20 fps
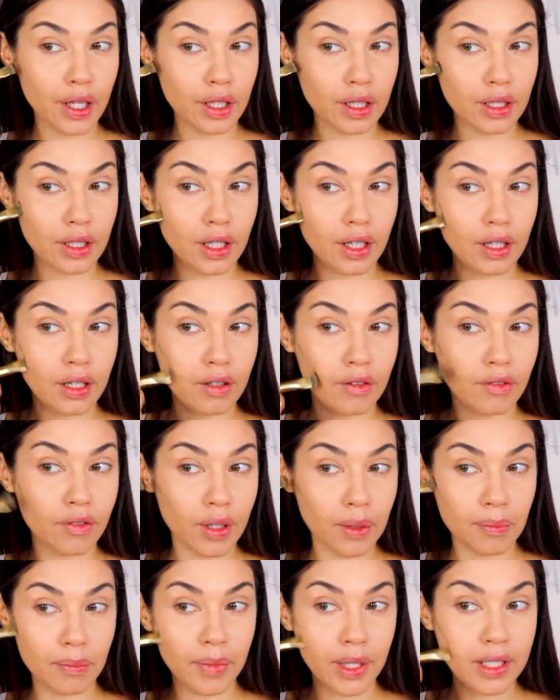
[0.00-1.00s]

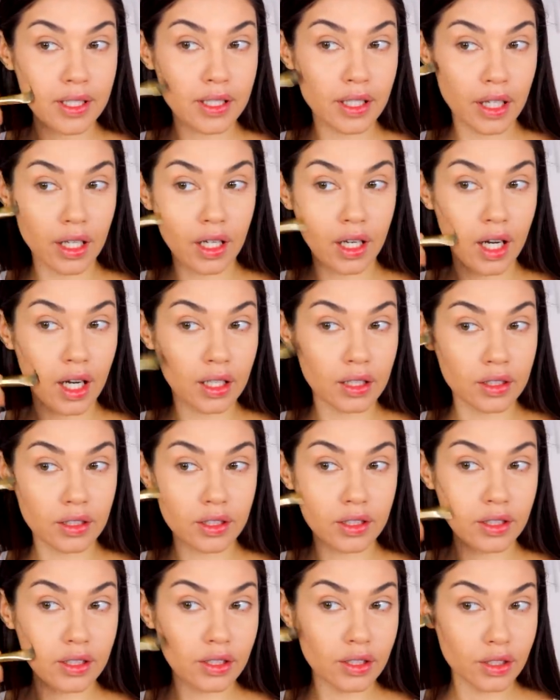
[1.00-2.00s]
love mixing
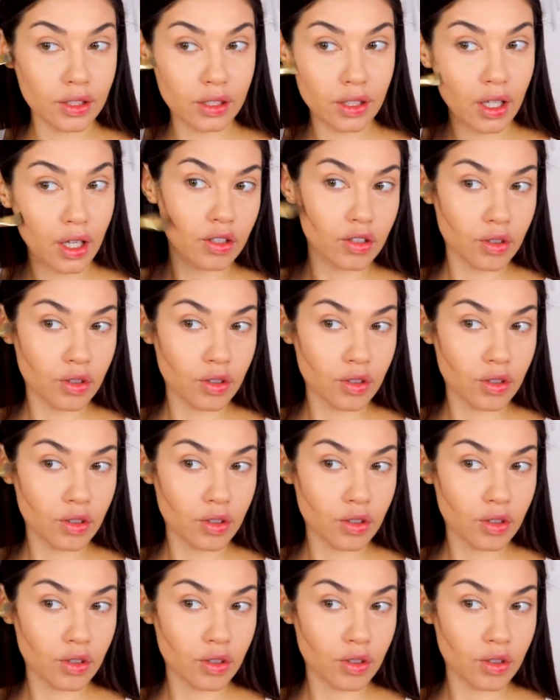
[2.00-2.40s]
colors